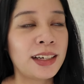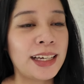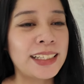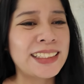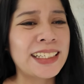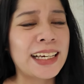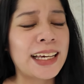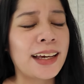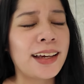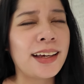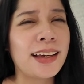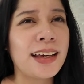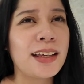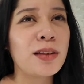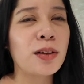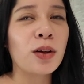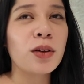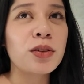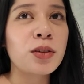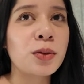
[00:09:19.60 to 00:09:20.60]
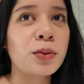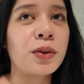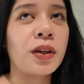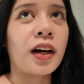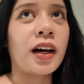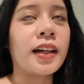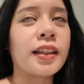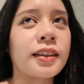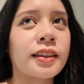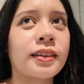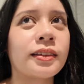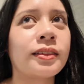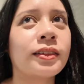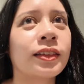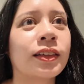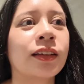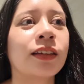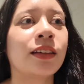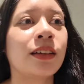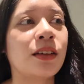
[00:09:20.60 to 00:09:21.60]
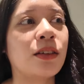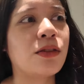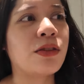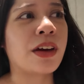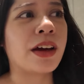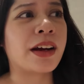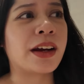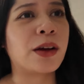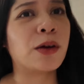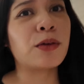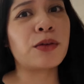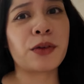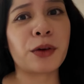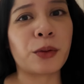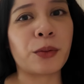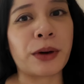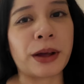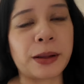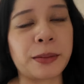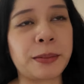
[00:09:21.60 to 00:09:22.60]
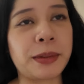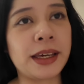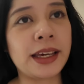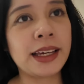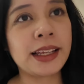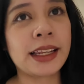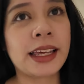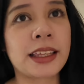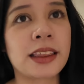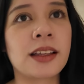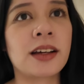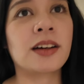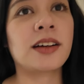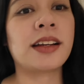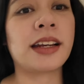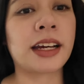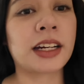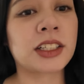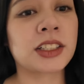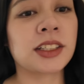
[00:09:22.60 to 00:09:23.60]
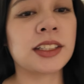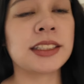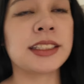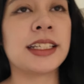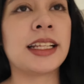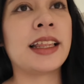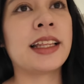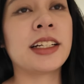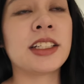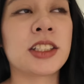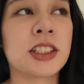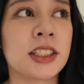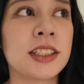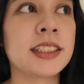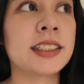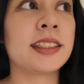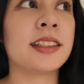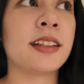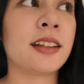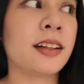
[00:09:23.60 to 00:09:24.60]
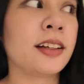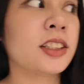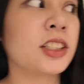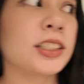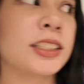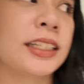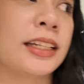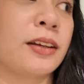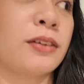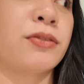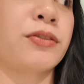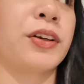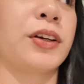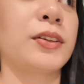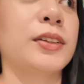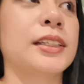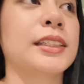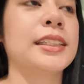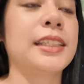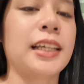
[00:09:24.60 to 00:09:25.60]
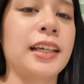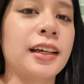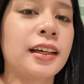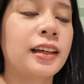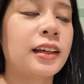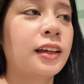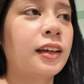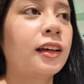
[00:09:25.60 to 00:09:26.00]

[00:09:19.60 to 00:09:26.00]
it's like, it's also not very overwhelming. Like the collections, there's just enough for you to see.